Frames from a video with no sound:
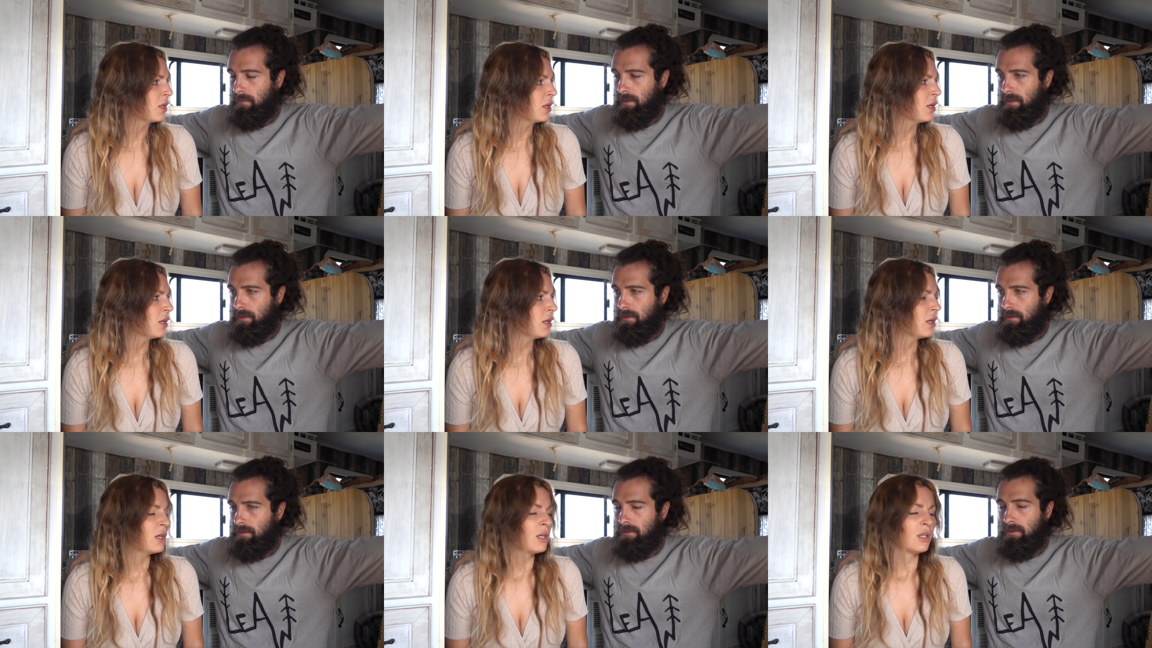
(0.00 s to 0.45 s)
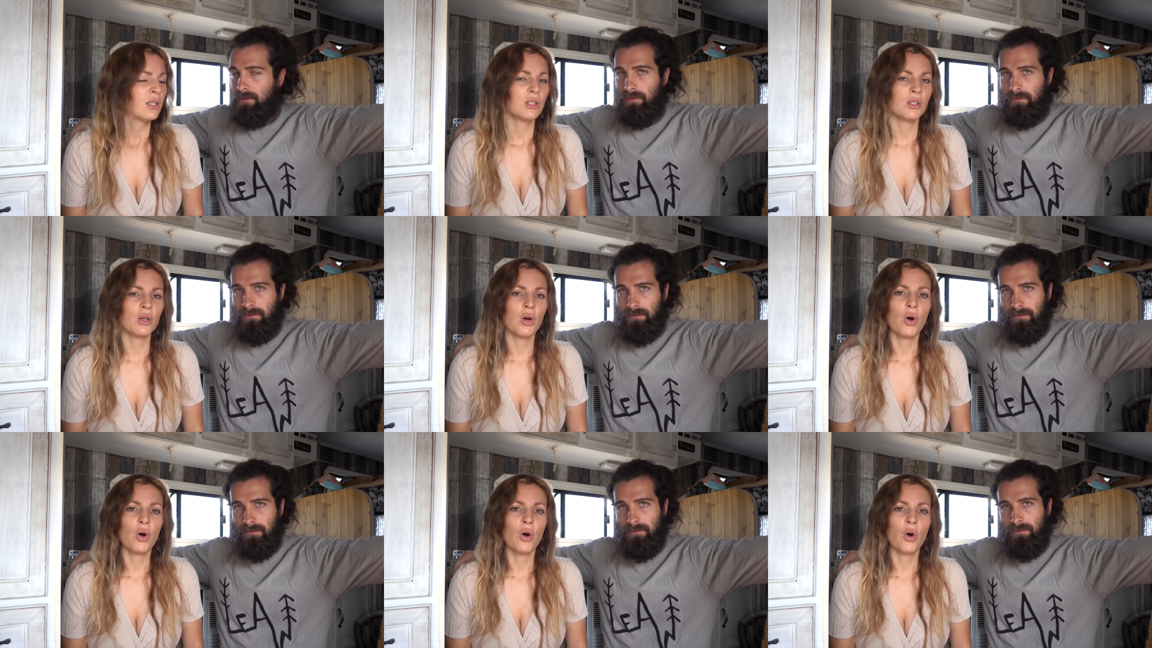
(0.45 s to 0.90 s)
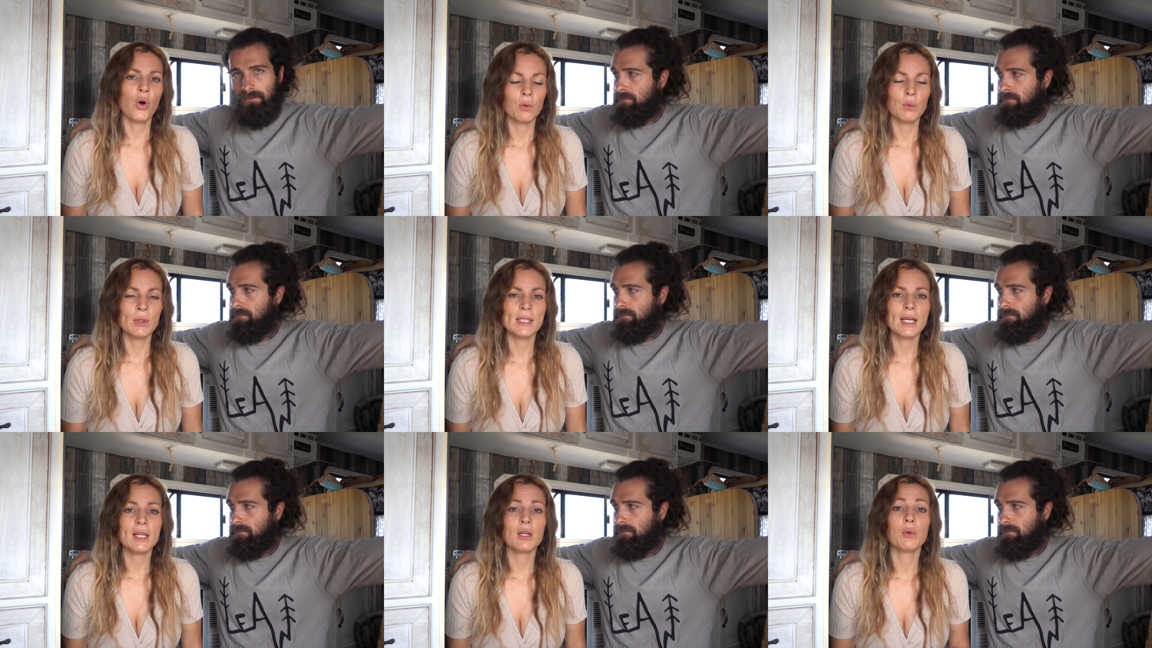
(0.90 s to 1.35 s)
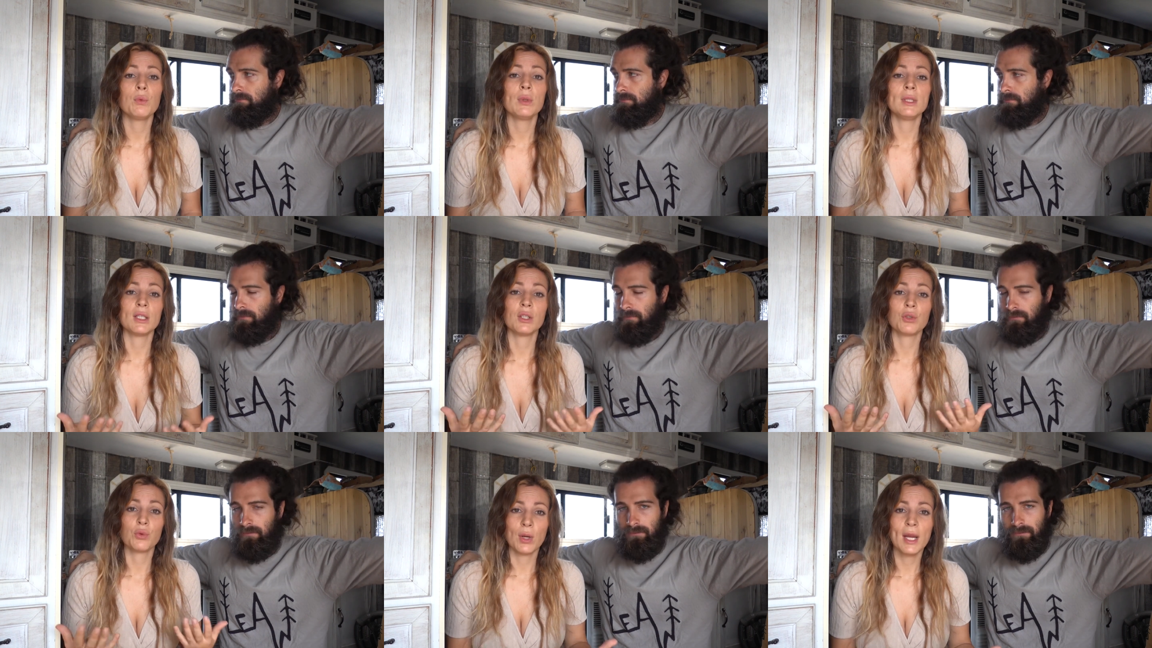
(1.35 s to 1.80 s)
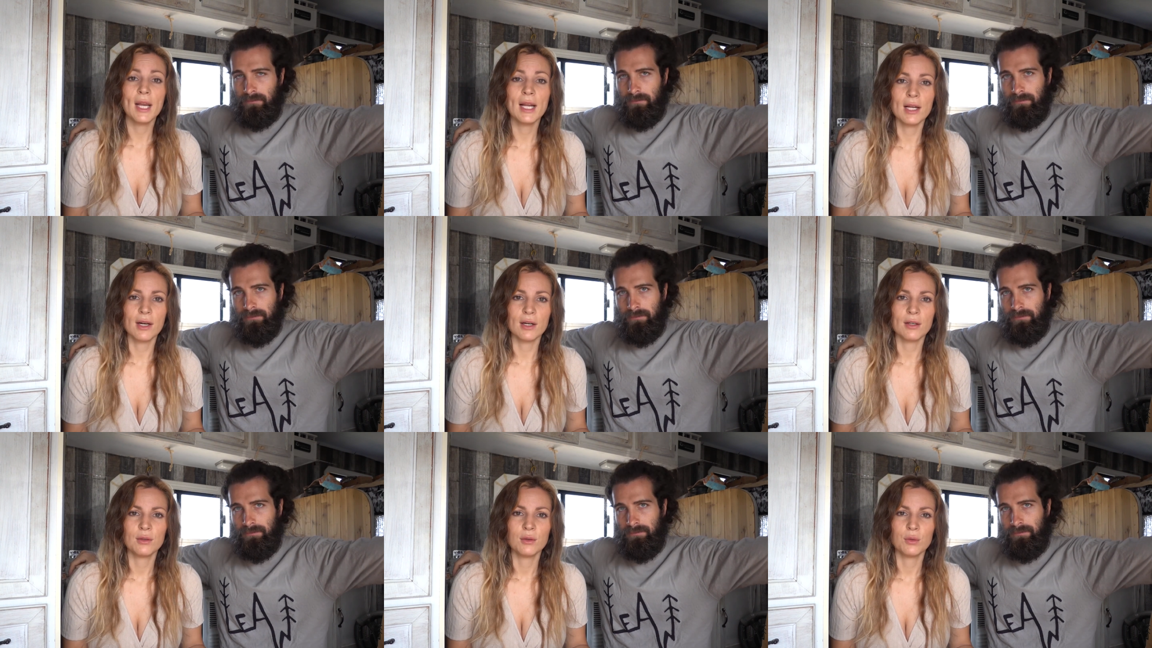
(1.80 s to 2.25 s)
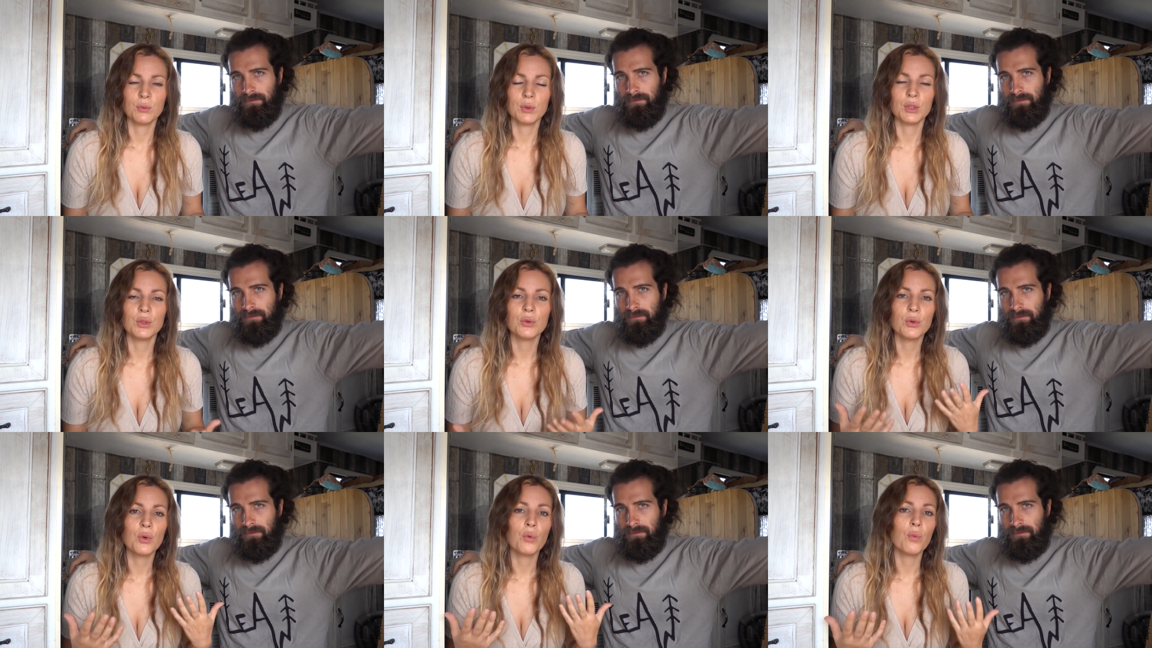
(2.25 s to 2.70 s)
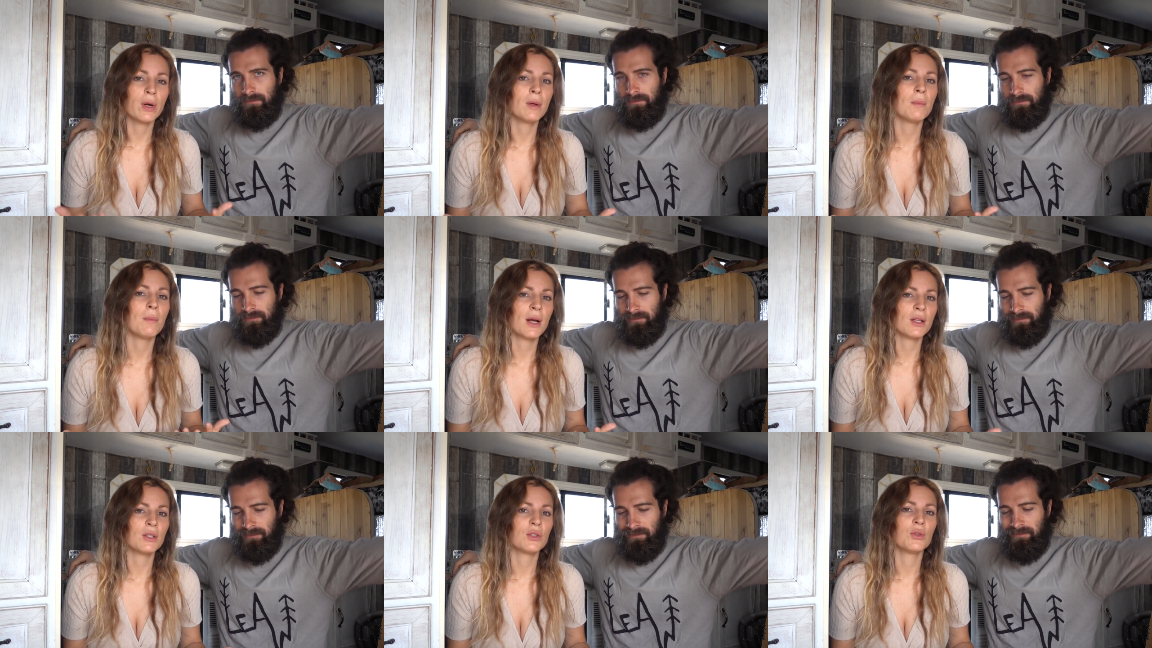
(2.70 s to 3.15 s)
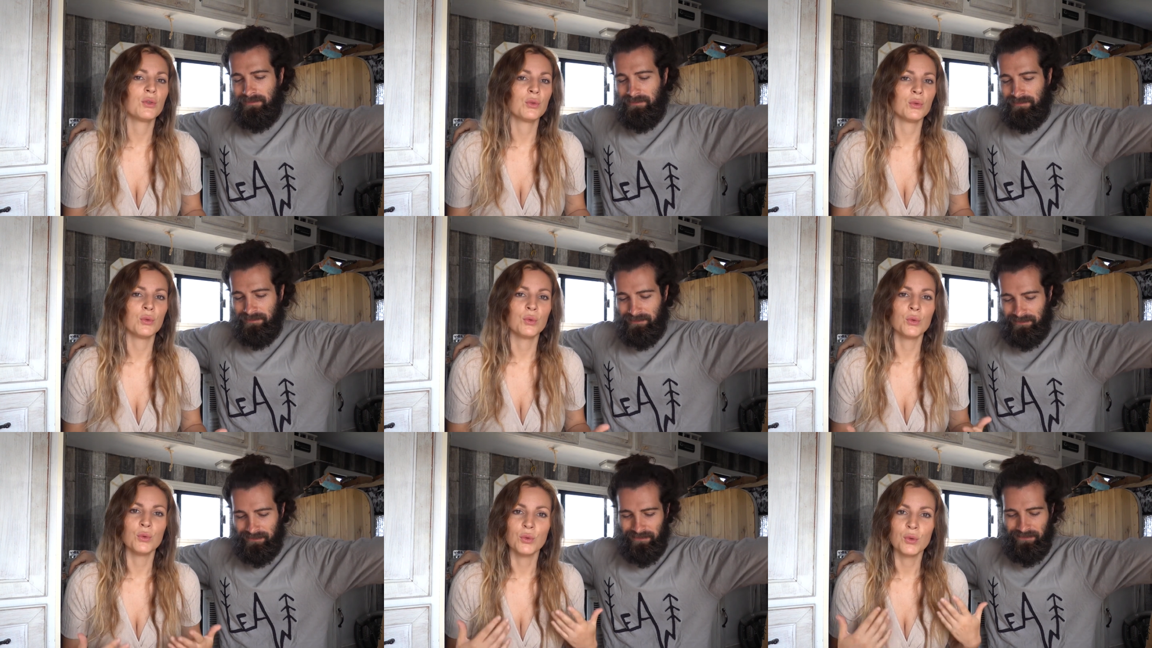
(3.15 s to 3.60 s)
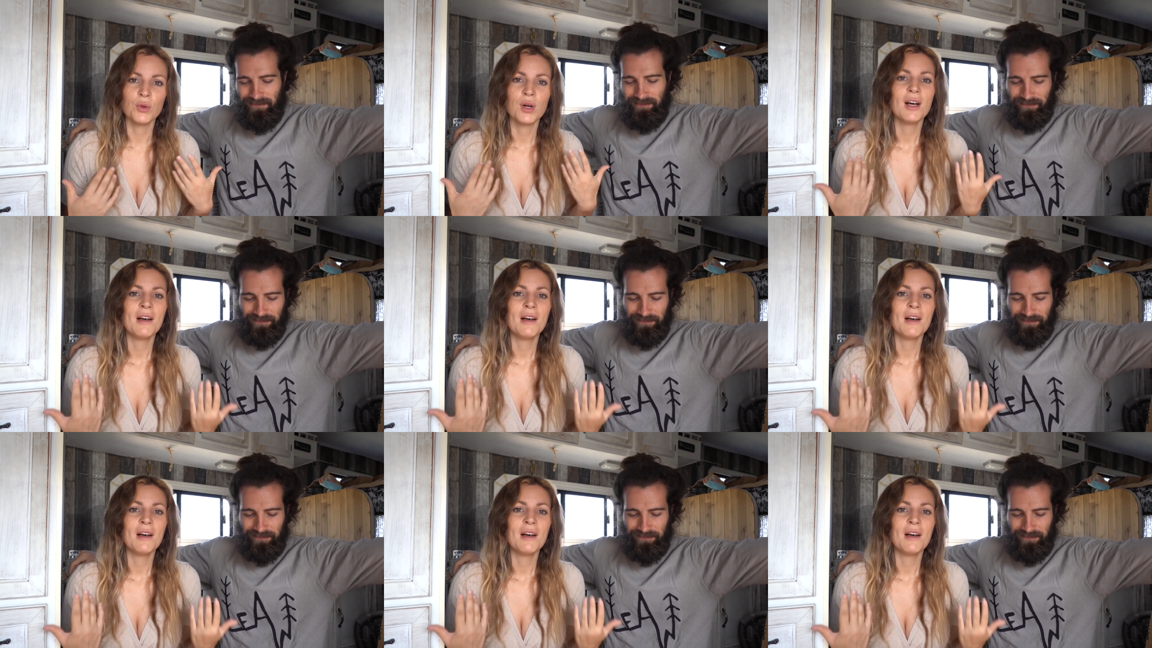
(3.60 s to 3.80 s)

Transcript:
Speaker 1: yes so we started with a trailer we took one month to